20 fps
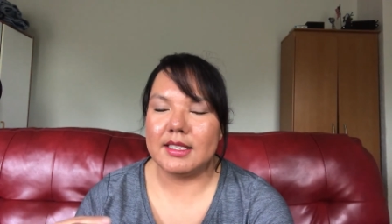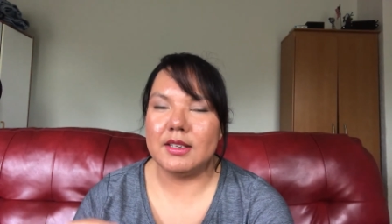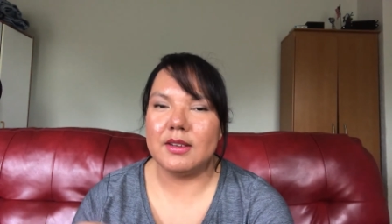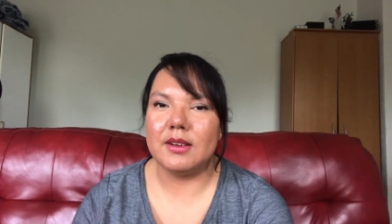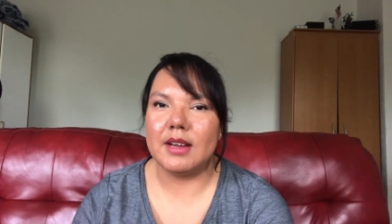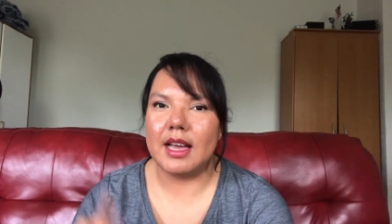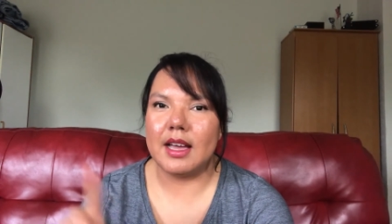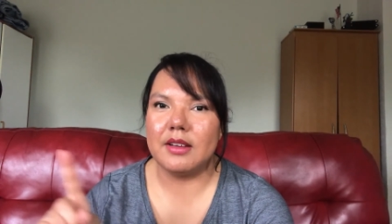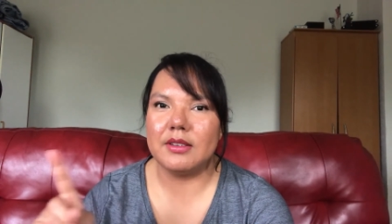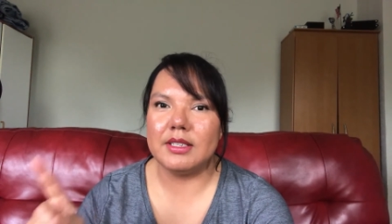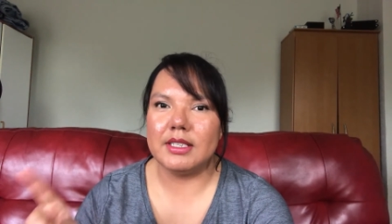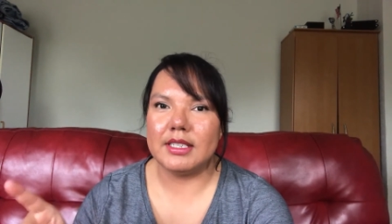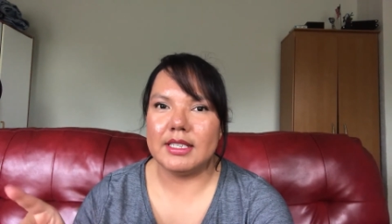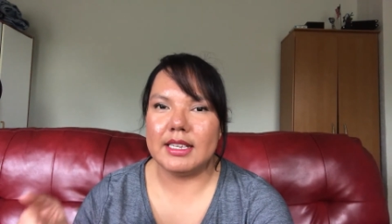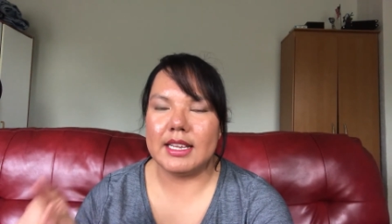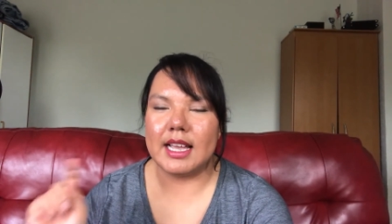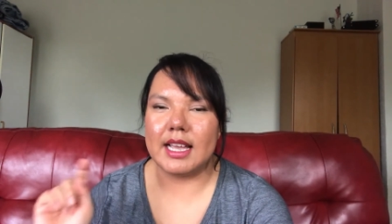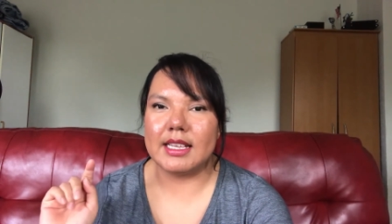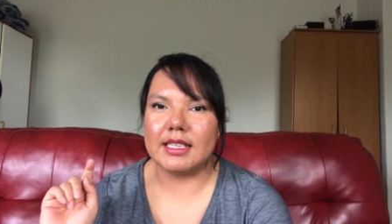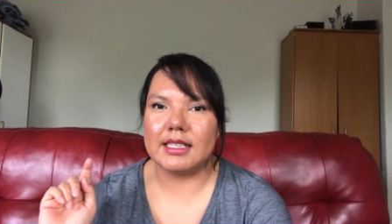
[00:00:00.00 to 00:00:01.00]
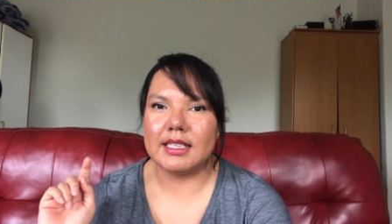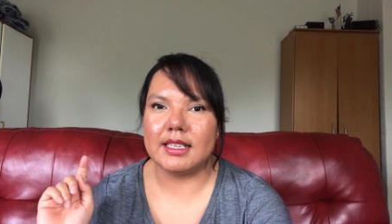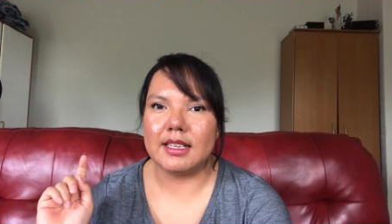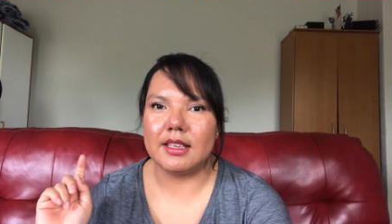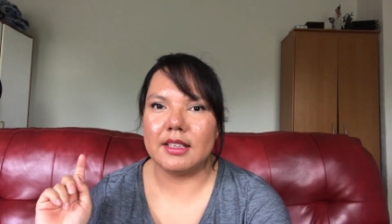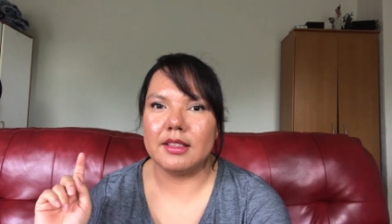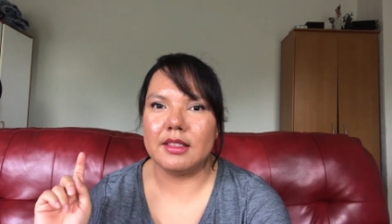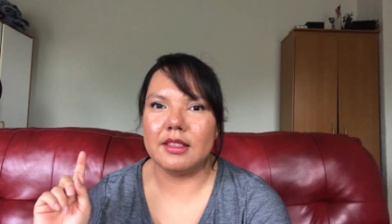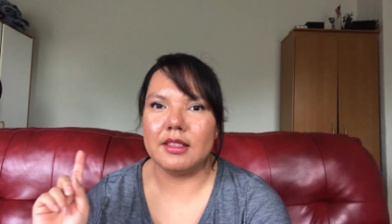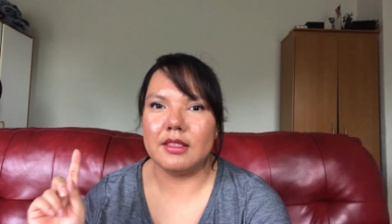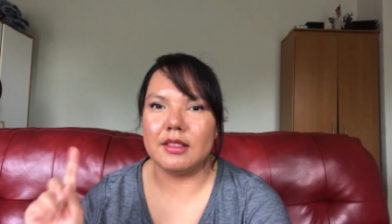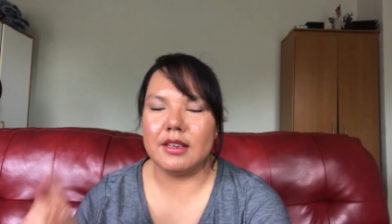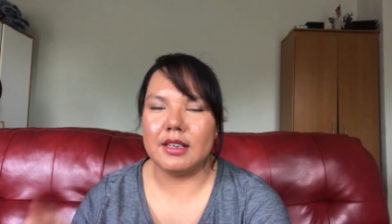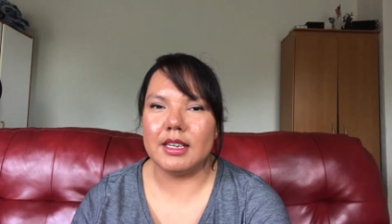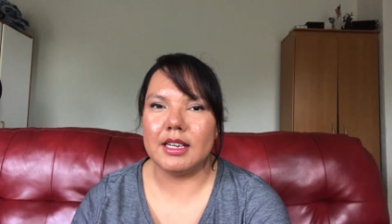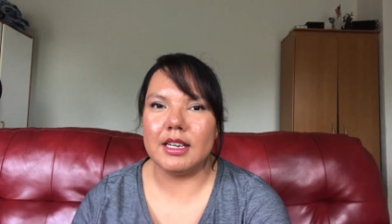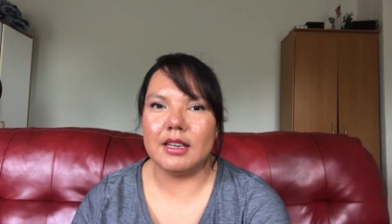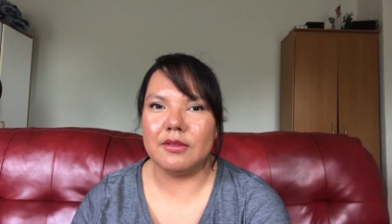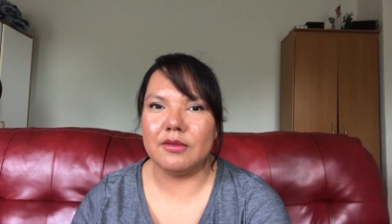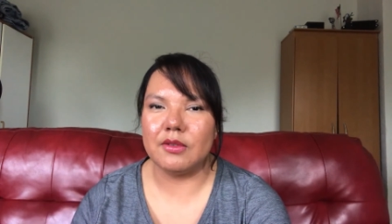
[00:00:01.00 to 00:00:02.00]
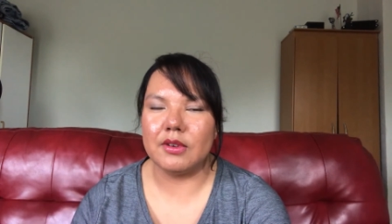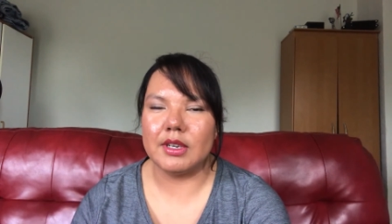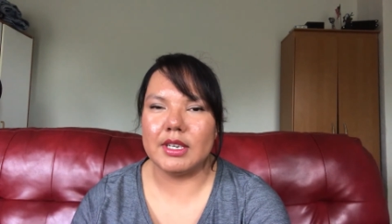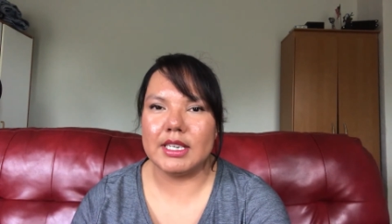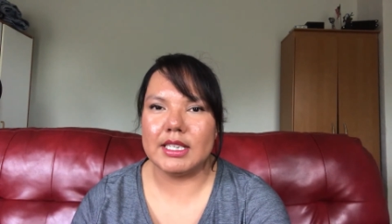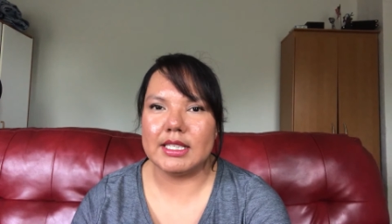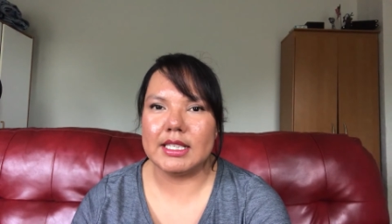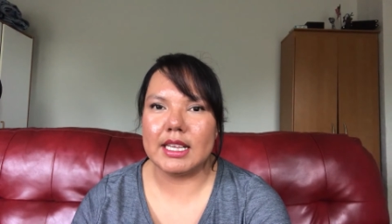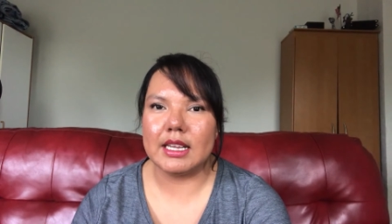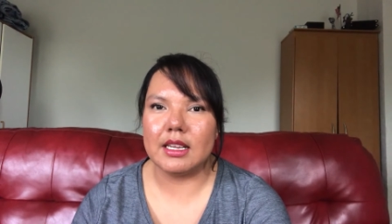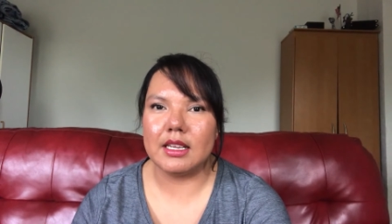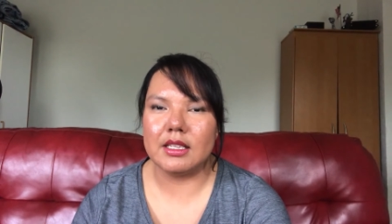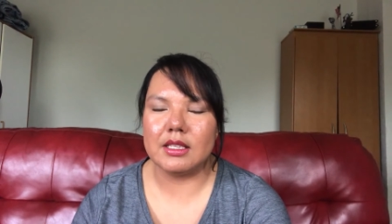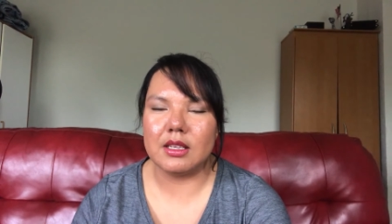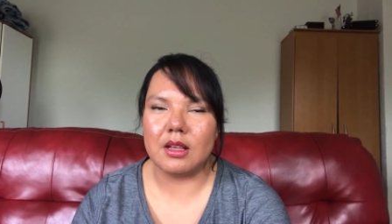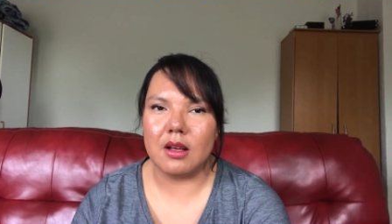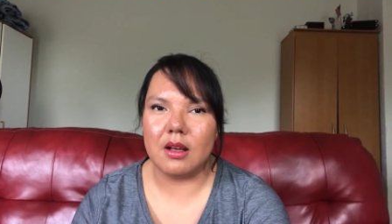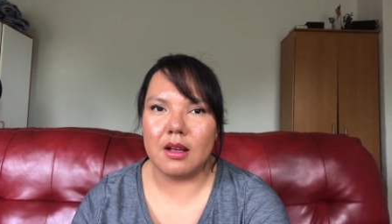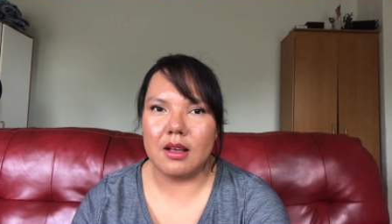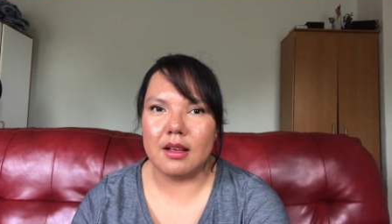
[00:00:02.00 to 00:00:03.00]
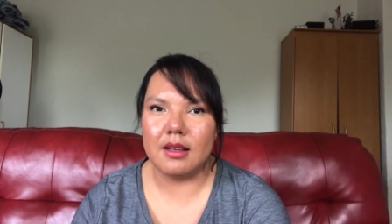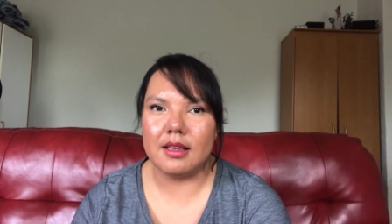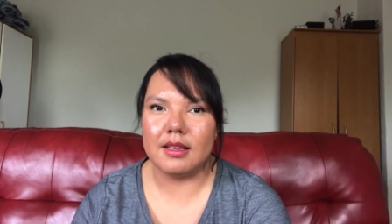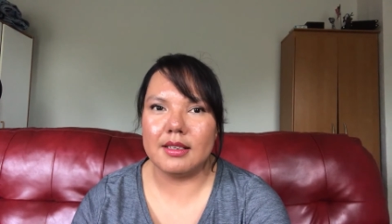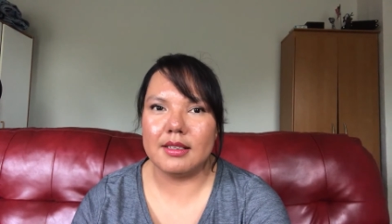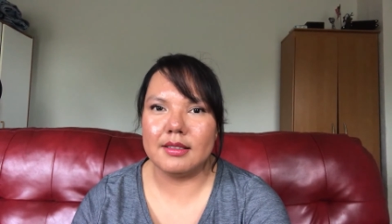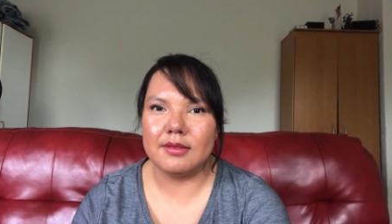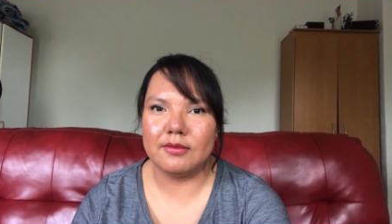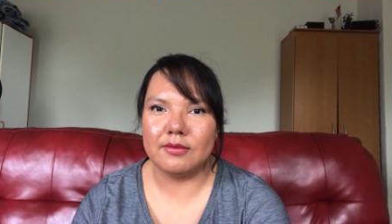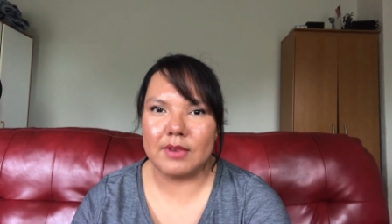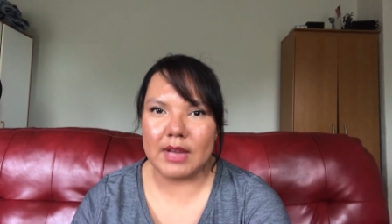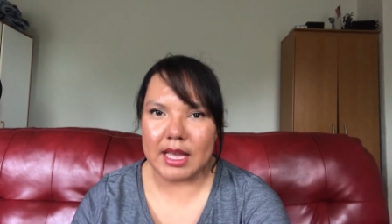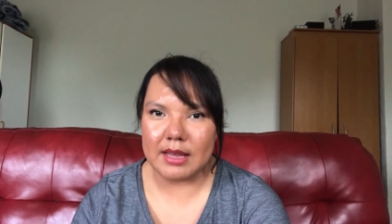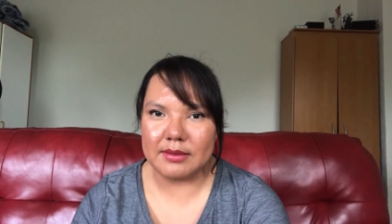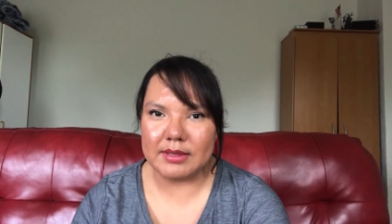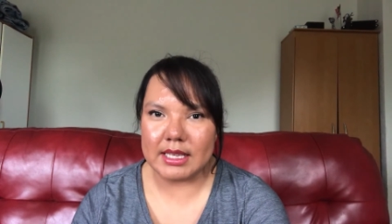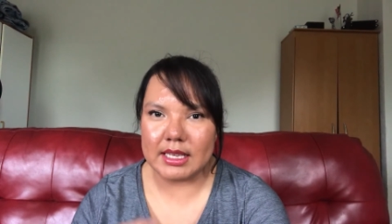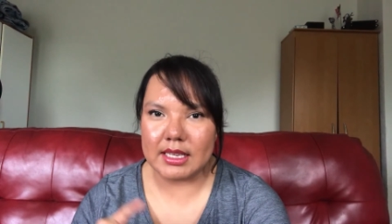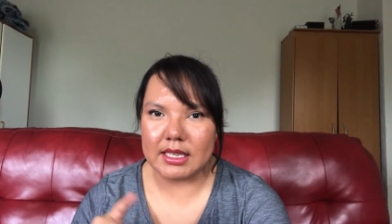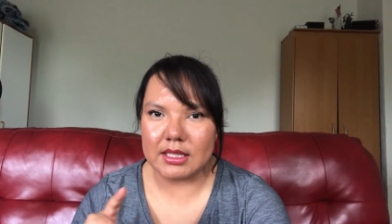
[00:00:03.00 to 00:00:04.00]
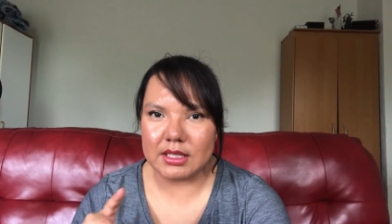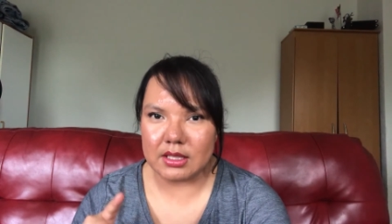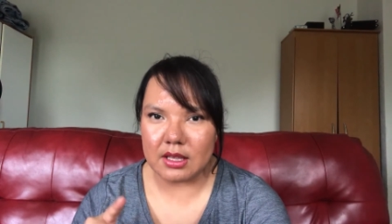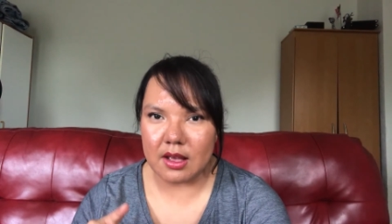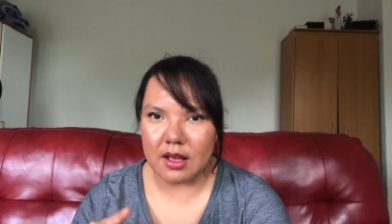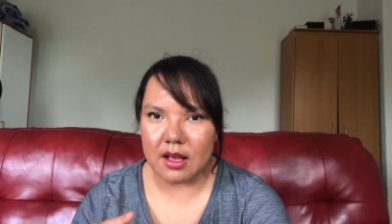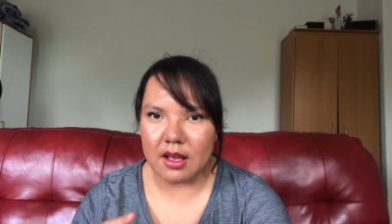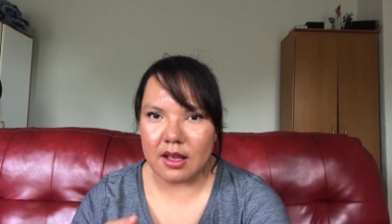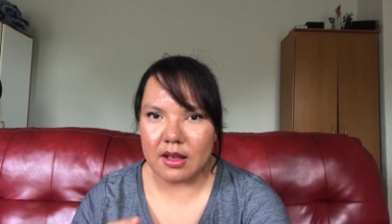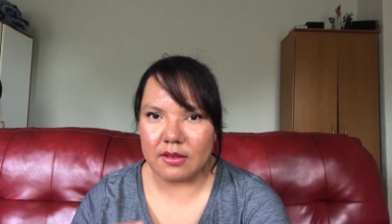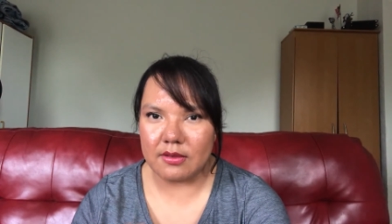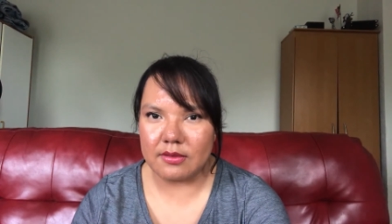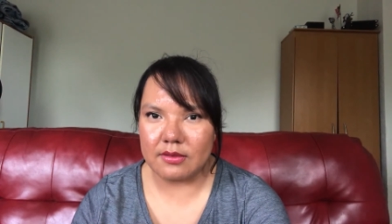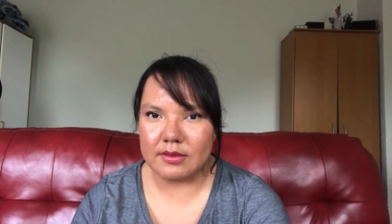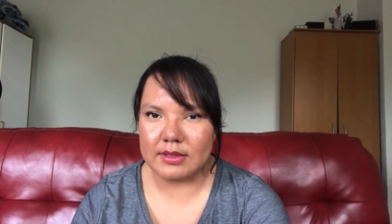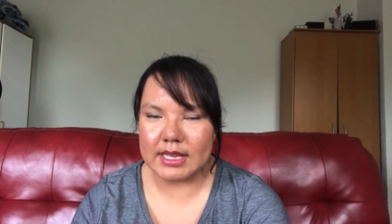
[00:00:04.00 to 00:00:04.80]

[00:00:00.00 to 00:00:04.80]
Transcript: you know how she has the 30 to 40 seconds on, 5 seconds off,